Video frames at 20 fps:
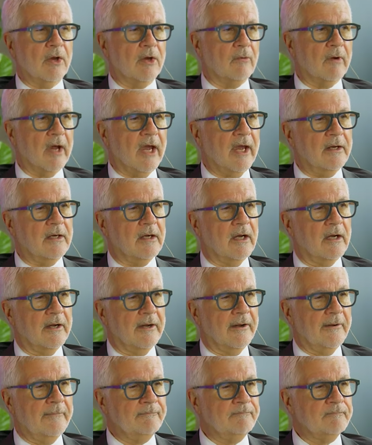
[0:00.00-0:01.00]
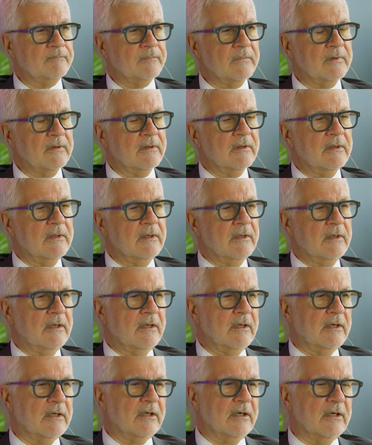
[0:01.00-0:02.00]
you're right. Um,
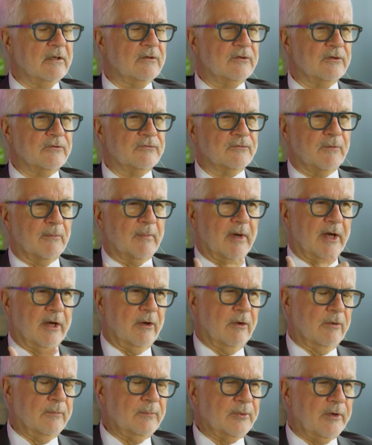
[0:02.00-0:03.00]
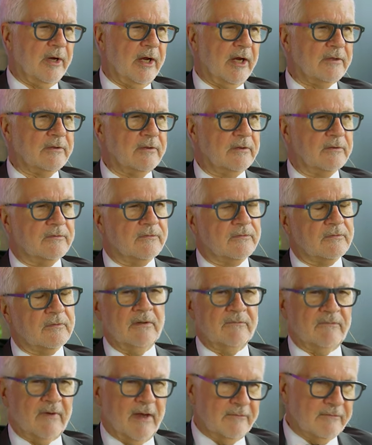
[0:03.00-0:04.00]
and again, just from my own practice,
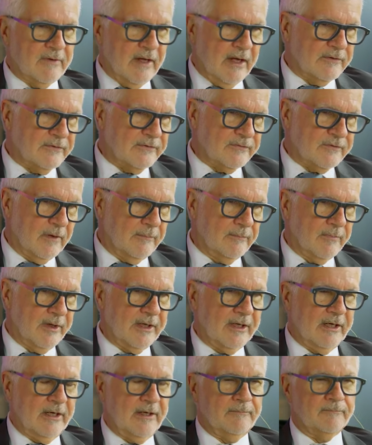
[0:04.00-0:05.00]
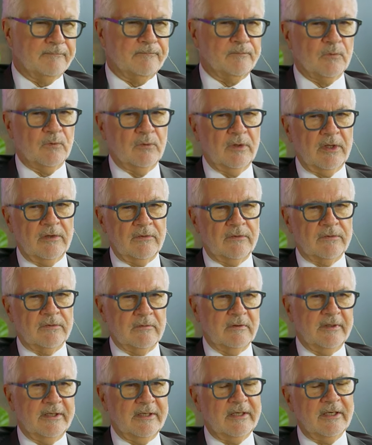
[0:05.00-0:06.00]
if I've got somebody with
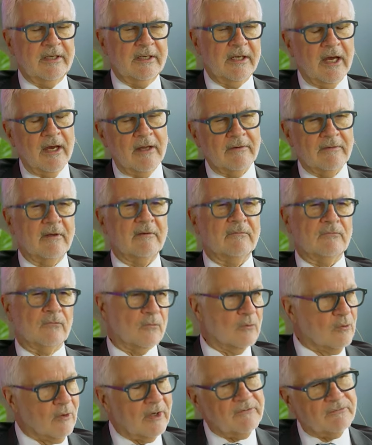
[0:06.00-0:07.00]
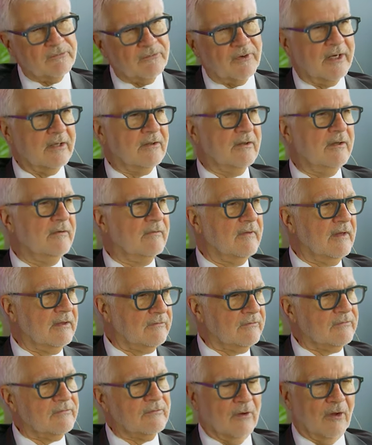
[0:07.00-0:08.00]
leaky gut, and quite frankly,
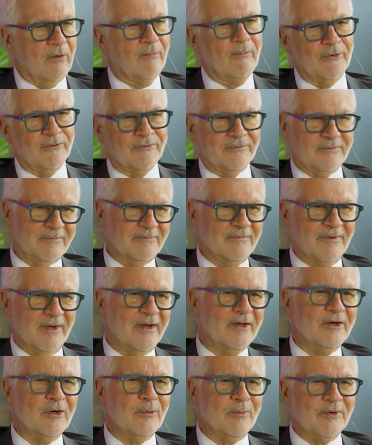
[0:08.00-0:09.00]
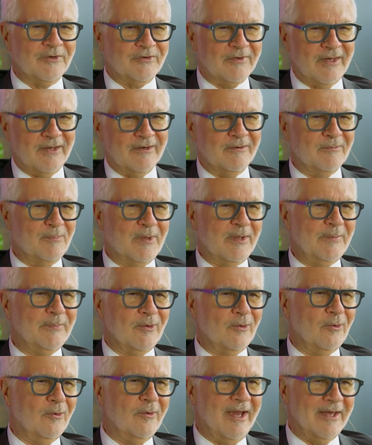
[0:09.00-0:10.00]
that's almost 100% of
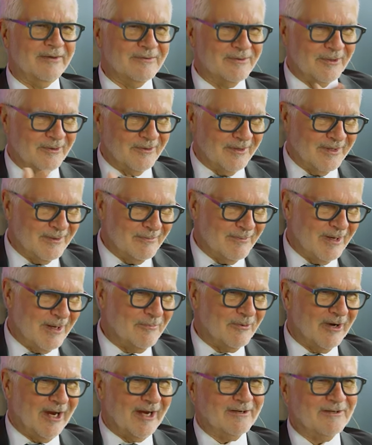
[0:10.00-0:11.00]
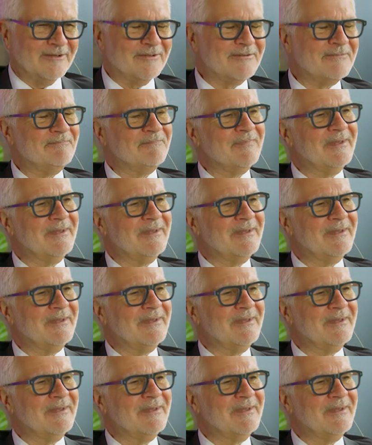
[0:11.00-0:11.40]
people who enter into my practice,